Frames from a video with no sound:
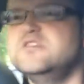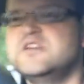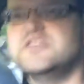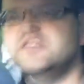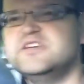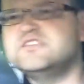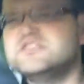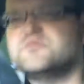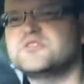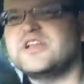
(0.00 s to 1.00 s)
And a year
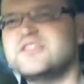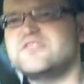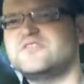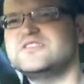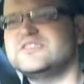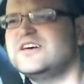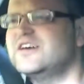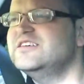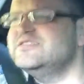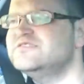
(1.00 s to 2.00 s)
since my dad died
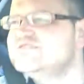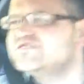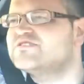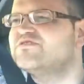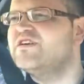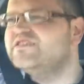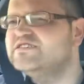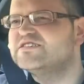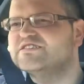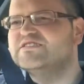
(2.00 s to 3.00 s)
today. It's
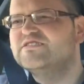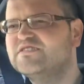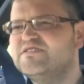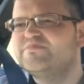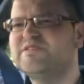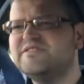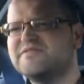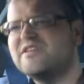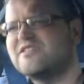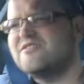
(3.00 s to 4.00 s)
crazy. Can't
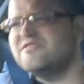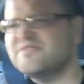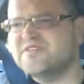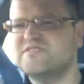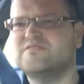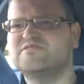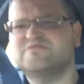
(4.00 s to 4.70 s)
believe that either.